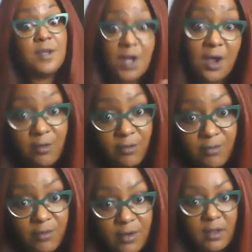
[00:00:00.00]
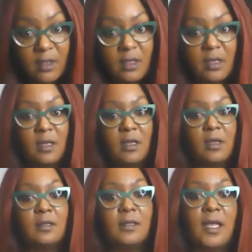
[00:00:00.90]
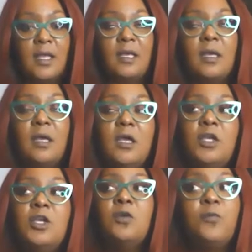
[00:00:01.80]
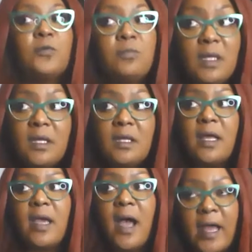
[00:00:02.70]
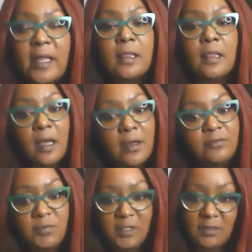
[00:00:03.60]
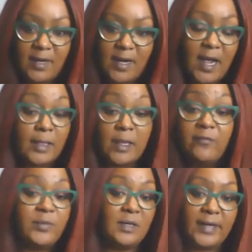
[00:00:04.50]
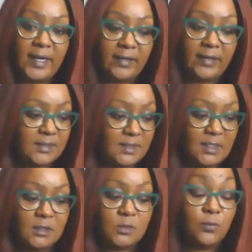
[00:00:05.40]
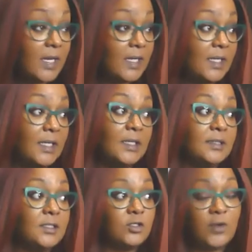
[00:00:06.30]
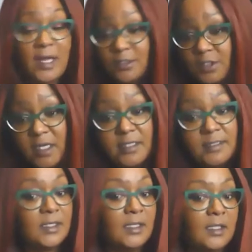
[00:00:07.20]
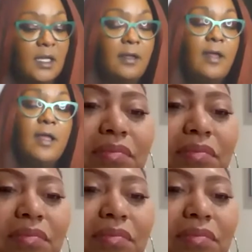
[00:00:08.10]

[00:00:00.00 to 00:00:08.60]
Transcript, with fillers: the know. Right. Like, you know, for me, like I loved being behind, I love being behind the scenes, writing, strategizing, like